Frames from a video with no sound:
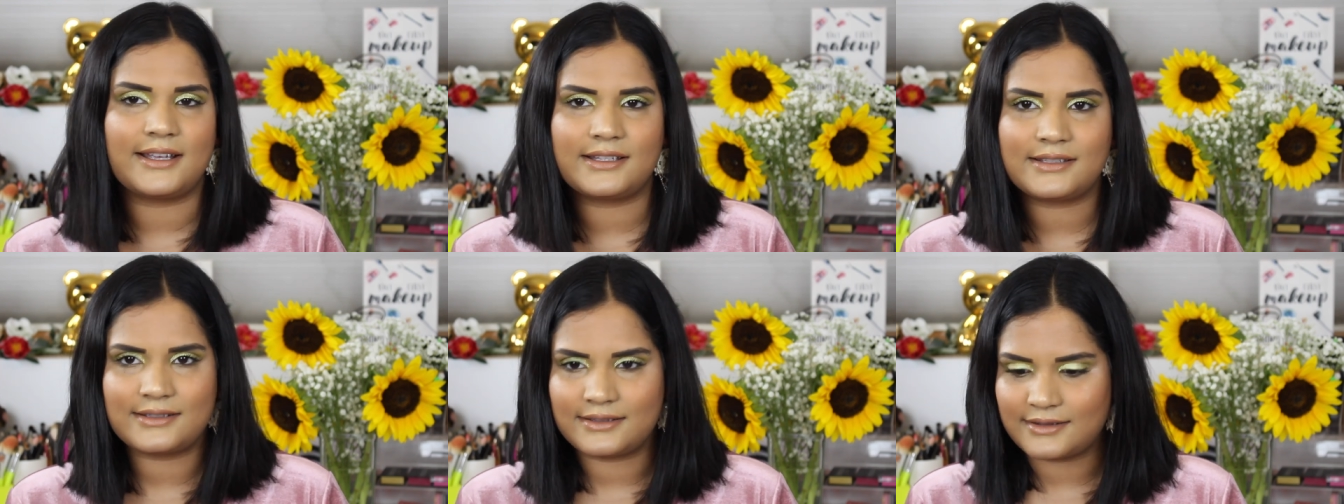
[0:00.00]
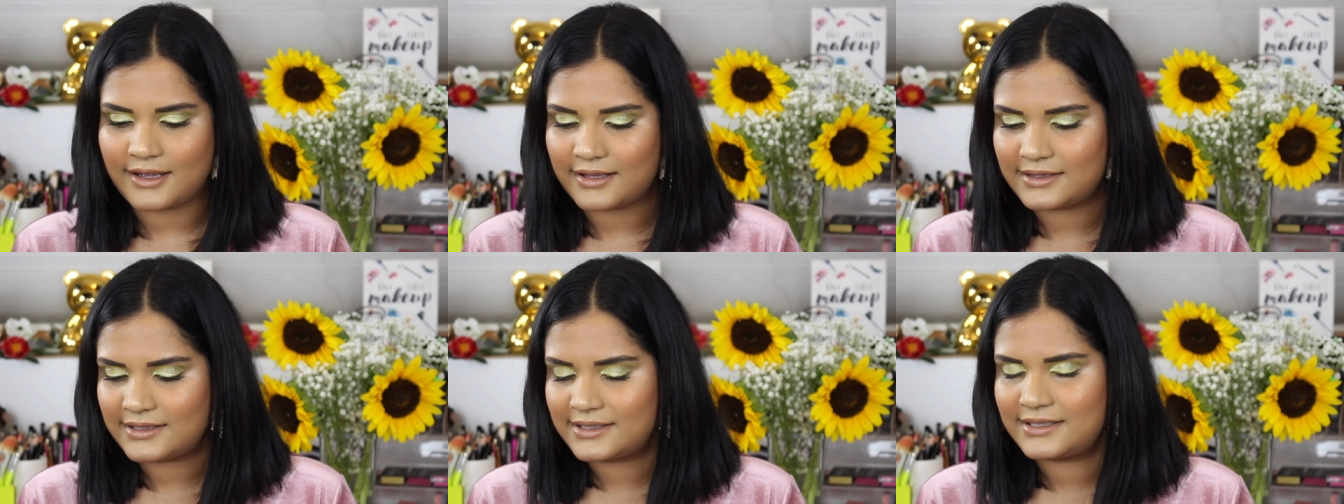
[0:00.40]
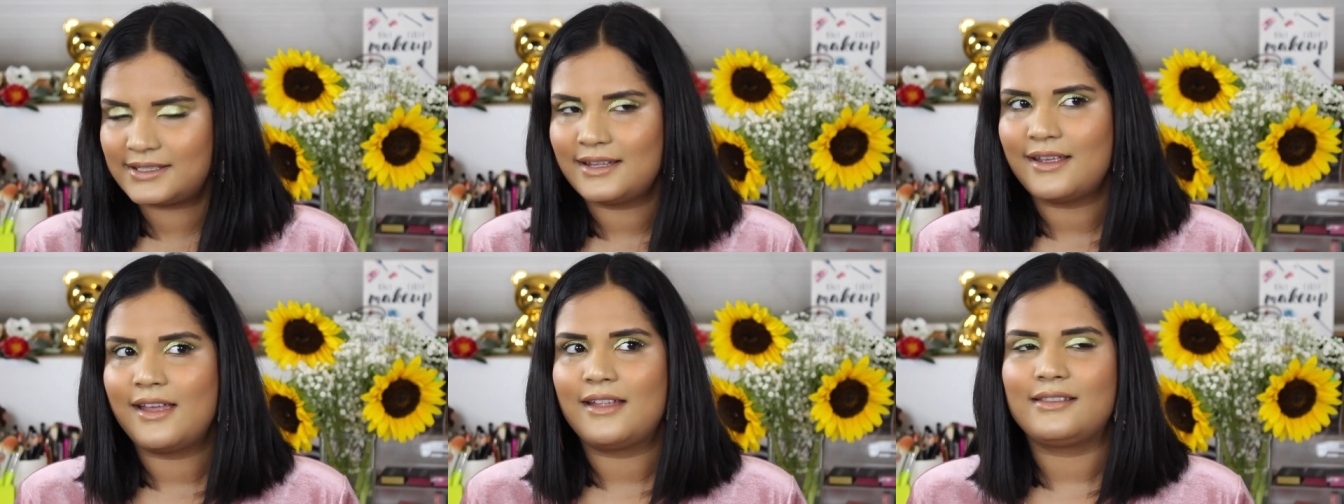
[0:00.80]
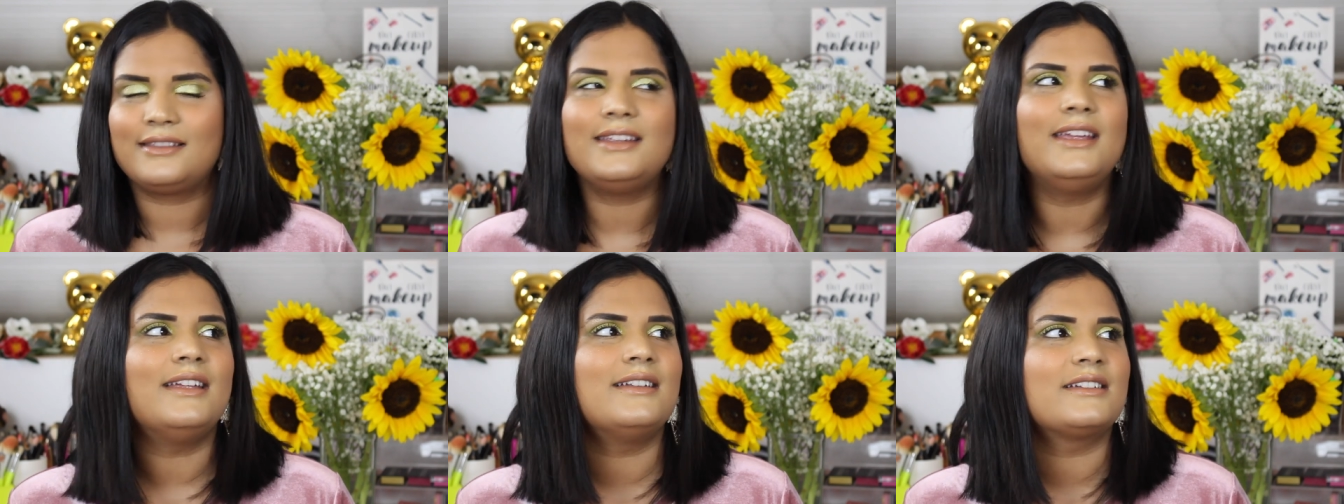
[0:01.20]
I thought this,
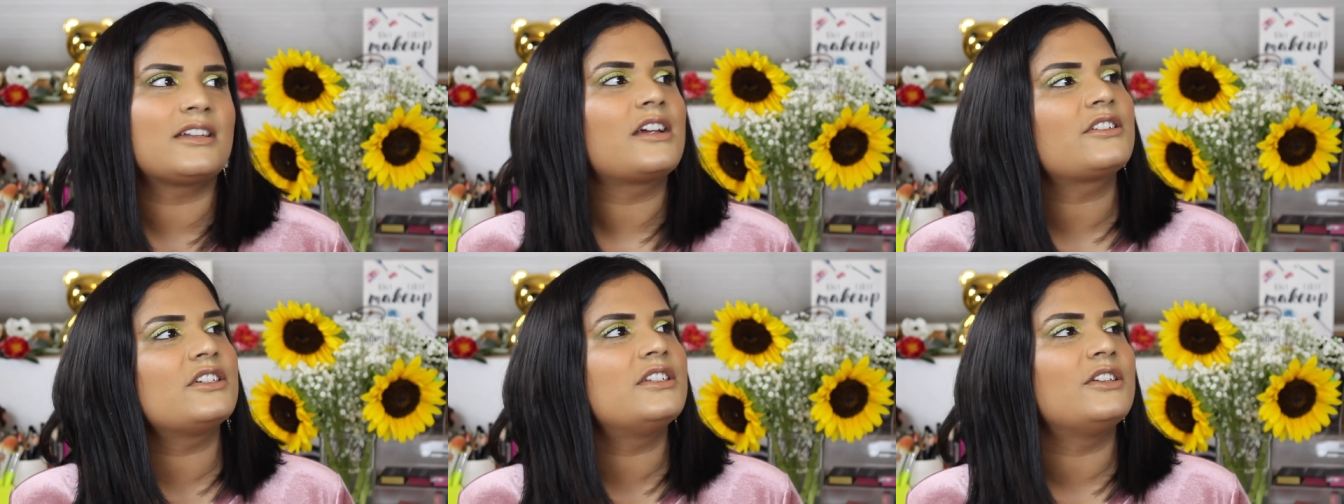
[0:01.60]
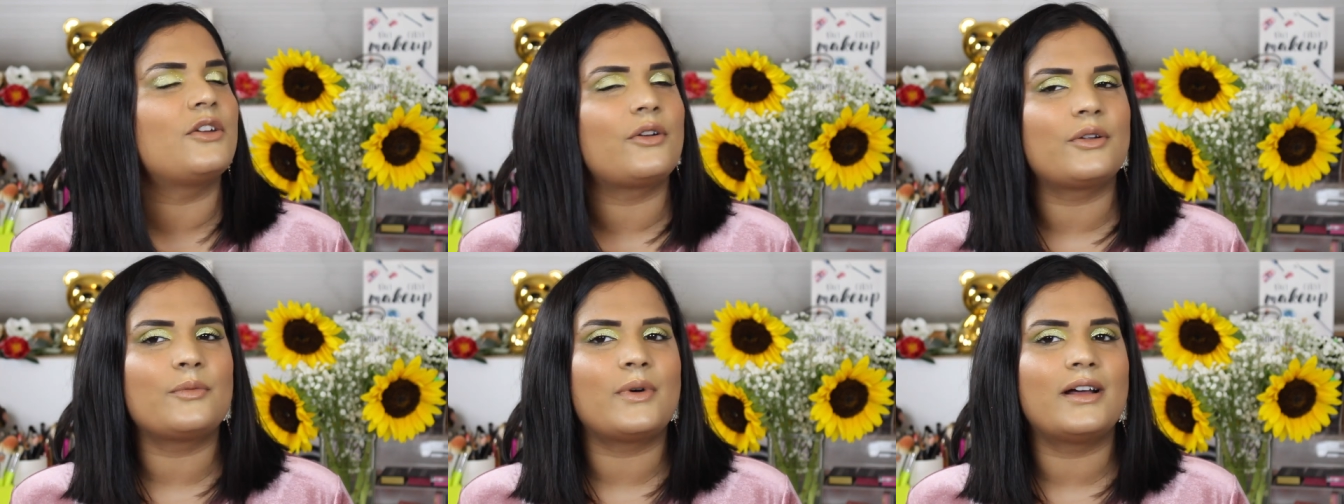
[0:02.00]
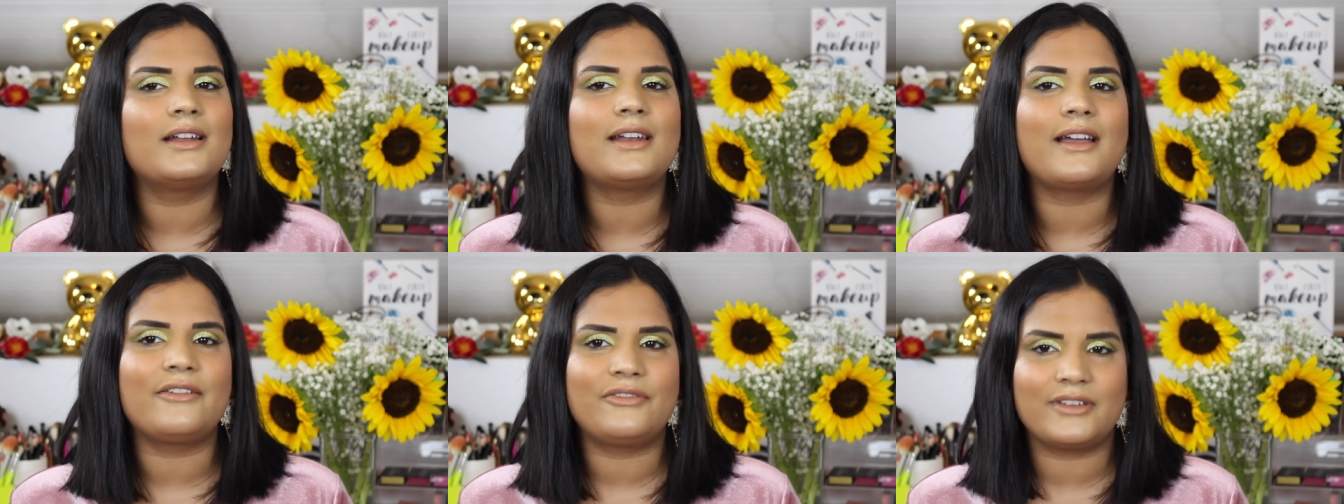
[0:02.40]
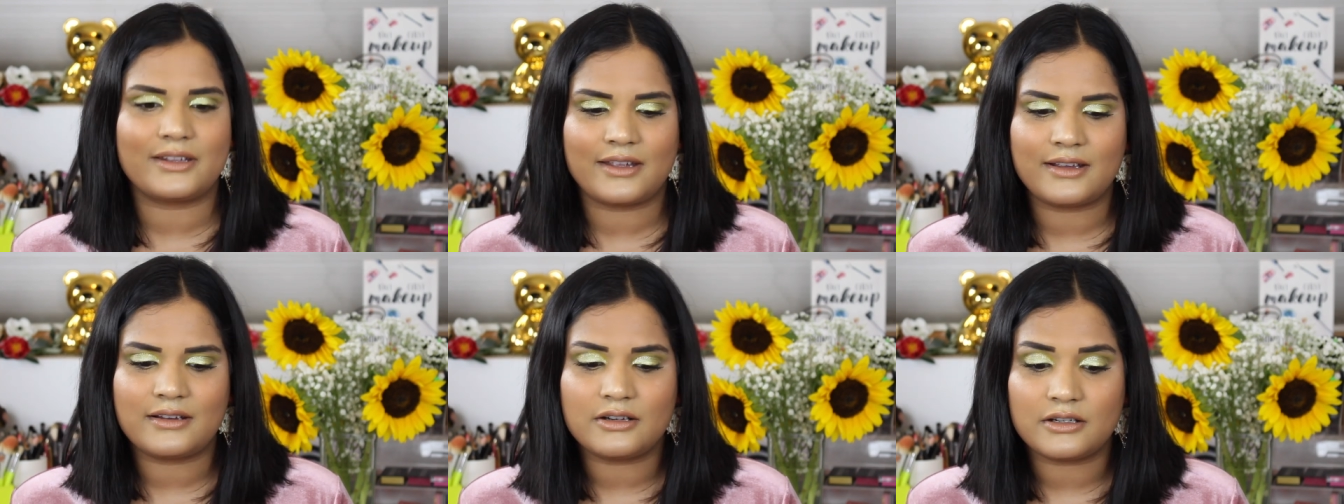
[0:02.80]
the Natasha Denona one, I feel
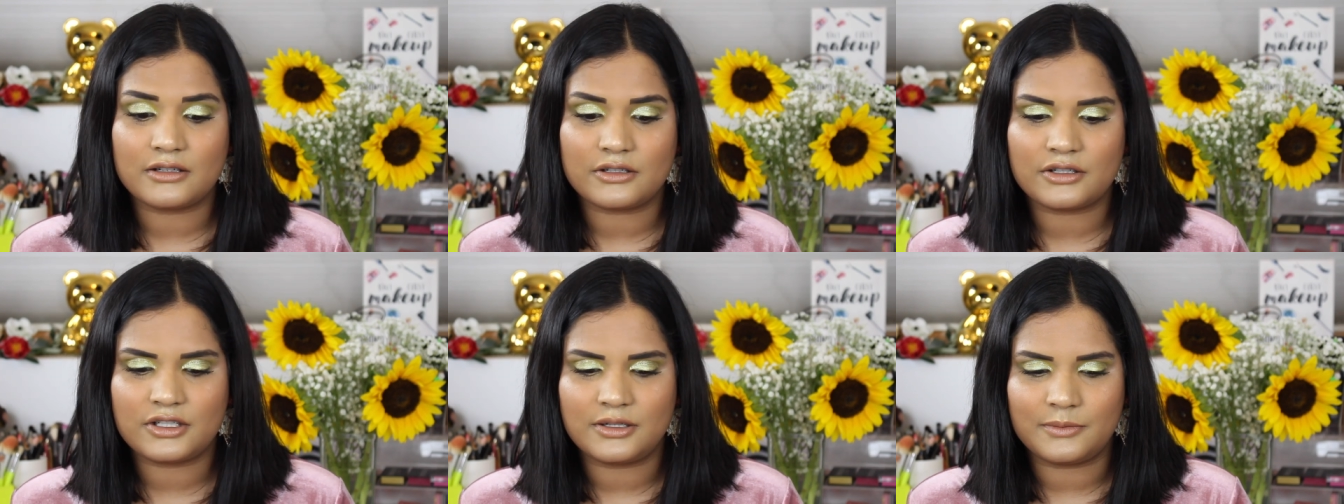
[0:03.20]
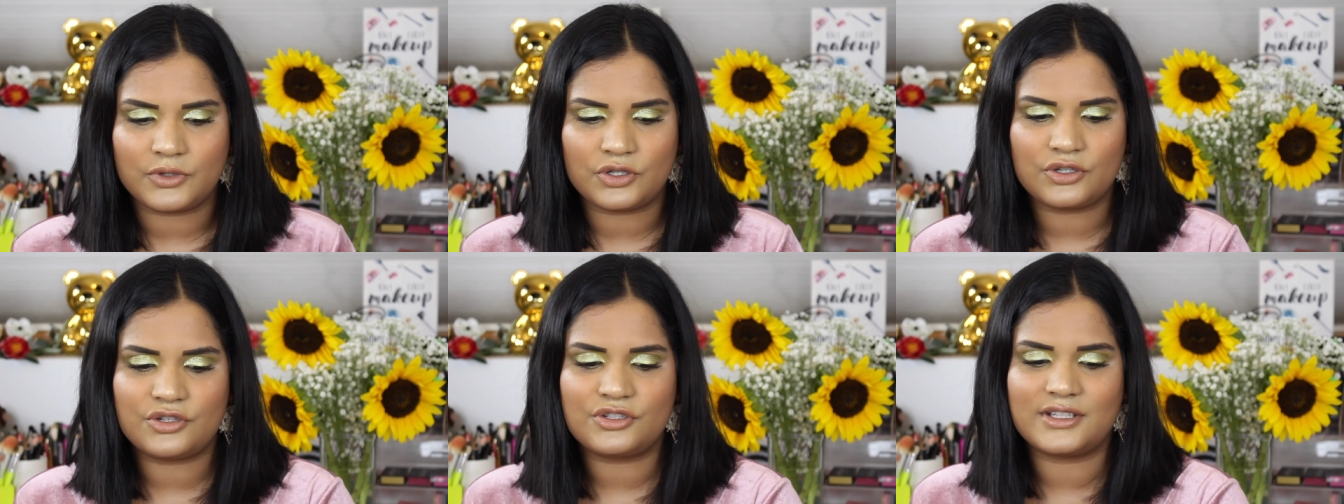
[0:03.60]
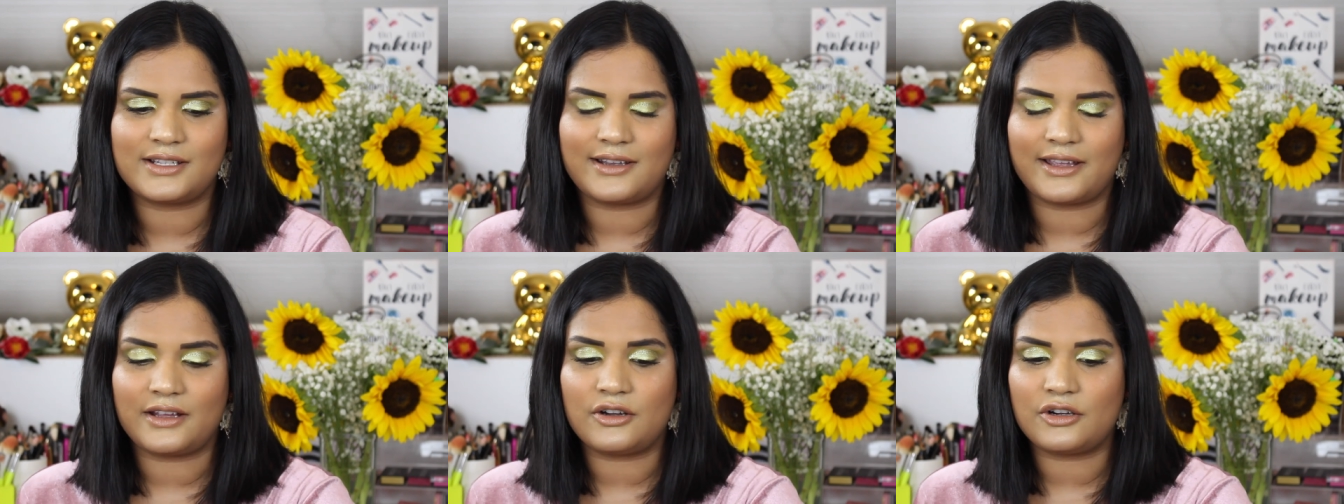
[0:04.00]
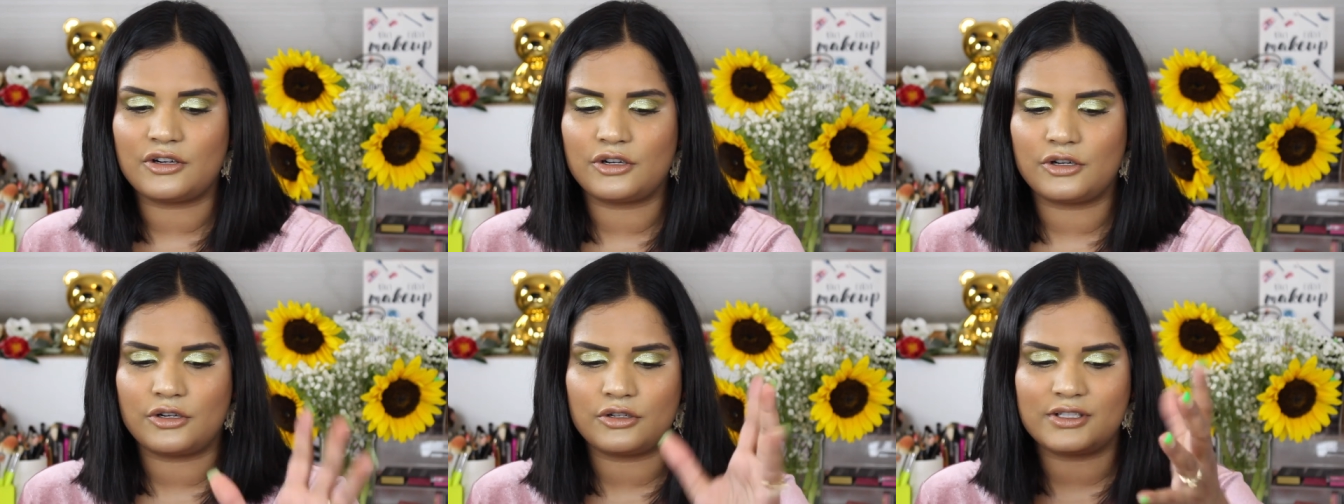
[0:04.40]
like her shimmers and like
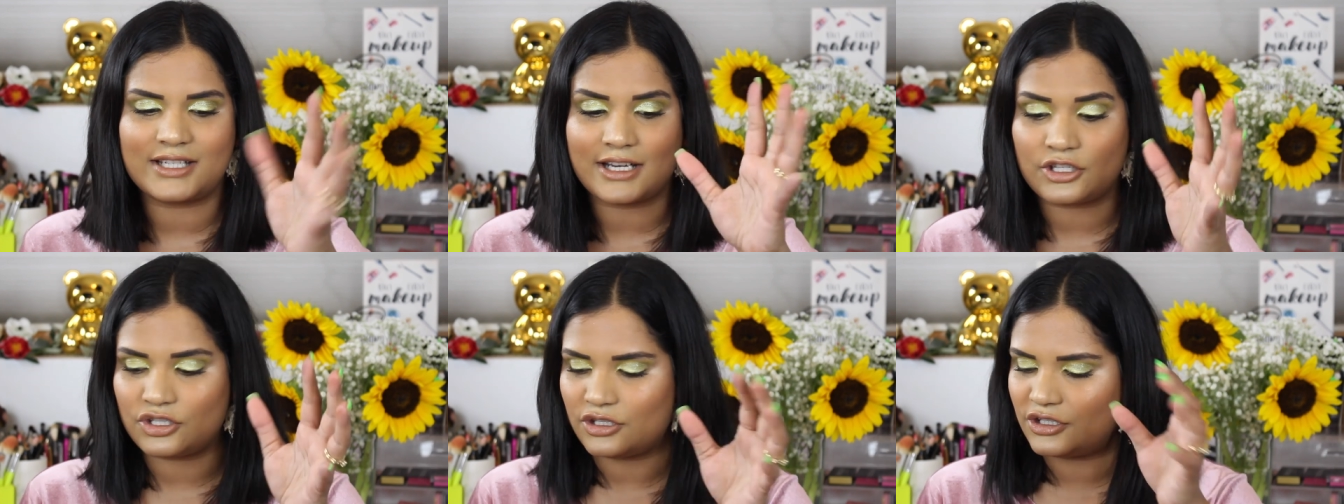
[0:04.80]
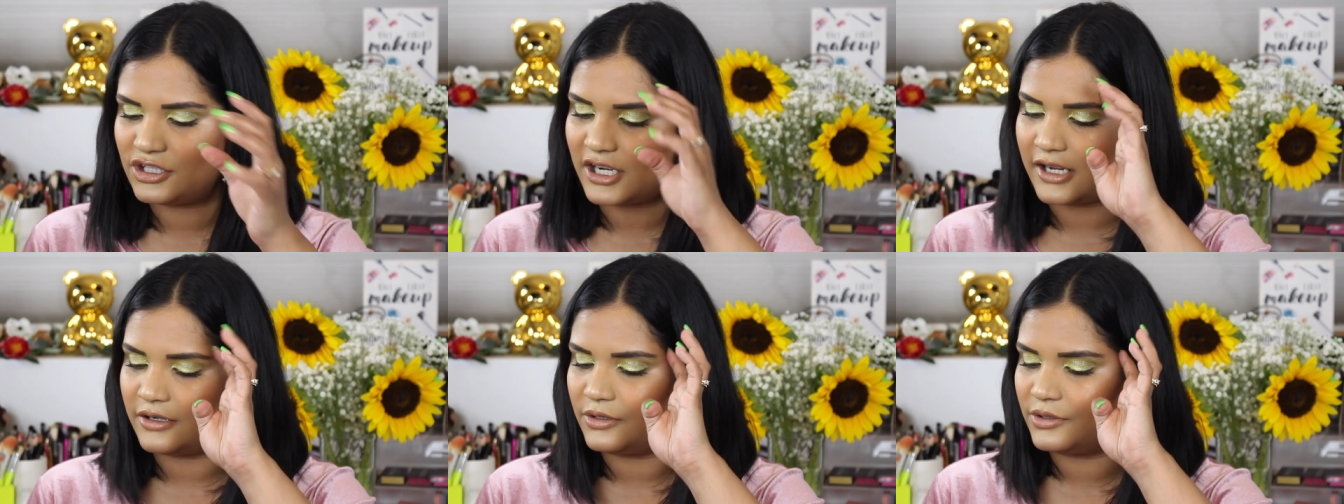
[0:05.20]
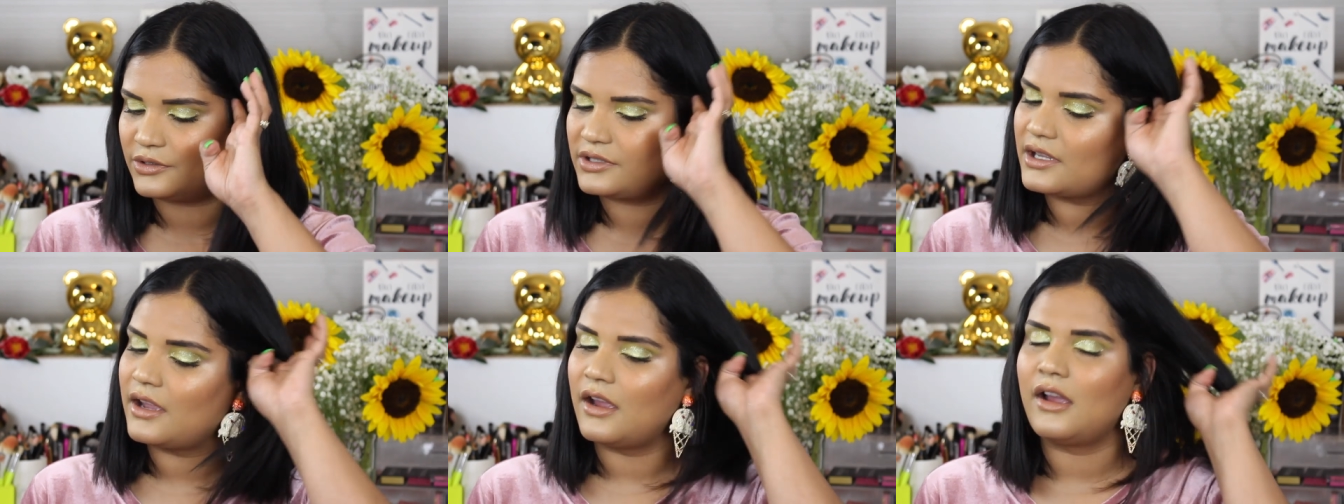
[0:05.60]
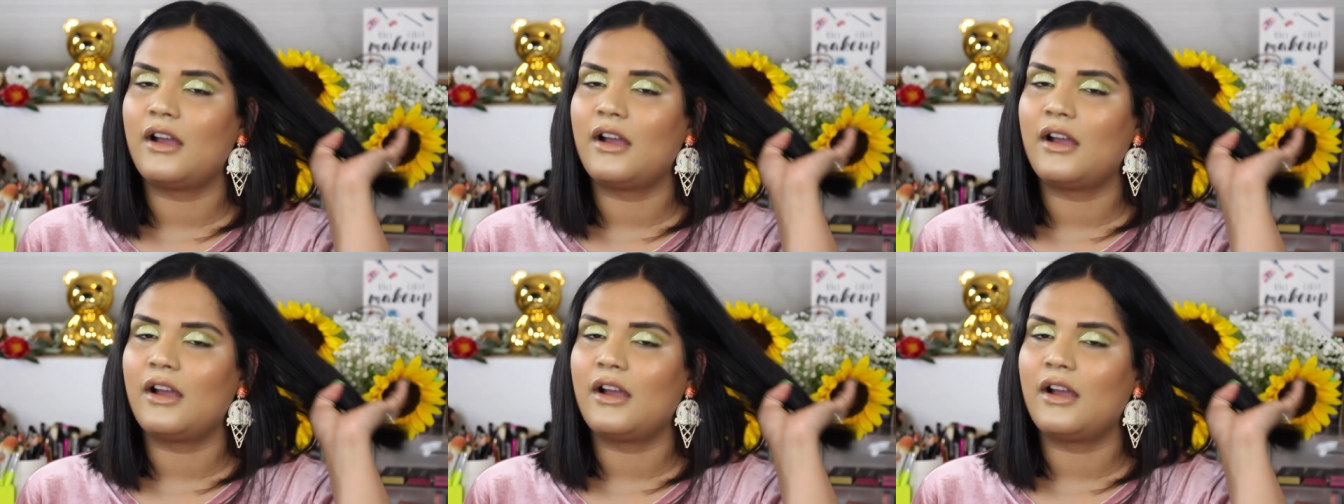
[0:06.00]
her textured shadows